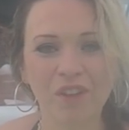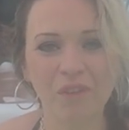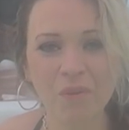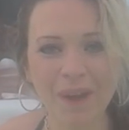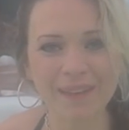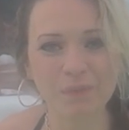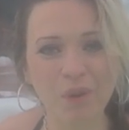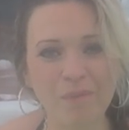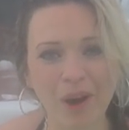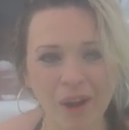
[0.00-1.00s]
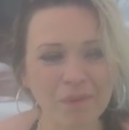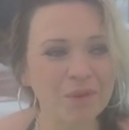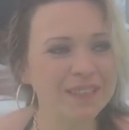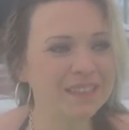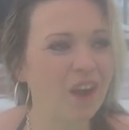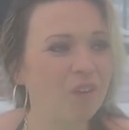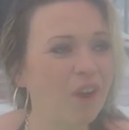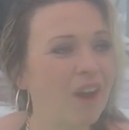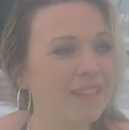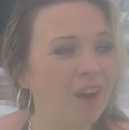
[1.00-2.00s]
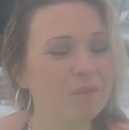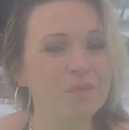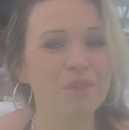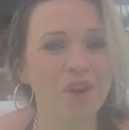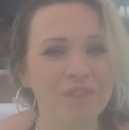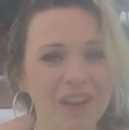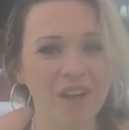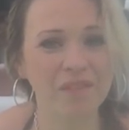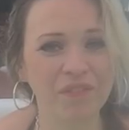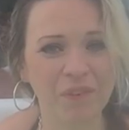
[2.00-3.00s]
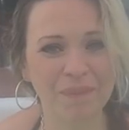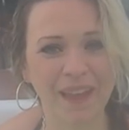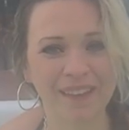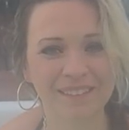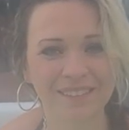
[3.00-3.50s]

are always warm. I'm always cold. I, I will not recover from that.